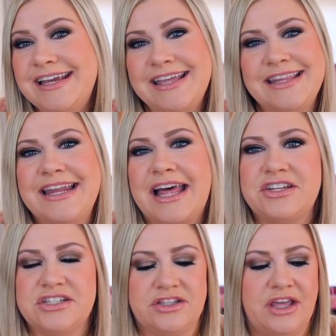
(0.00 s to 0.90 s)
and then I'll
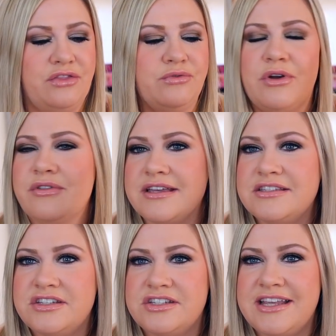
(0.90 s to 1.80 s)
just like throw
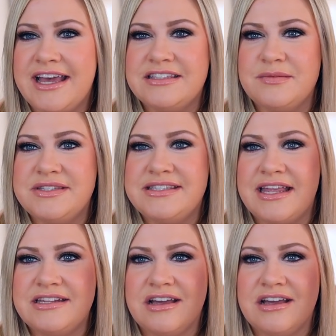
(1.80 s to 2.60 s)
this just to add some scent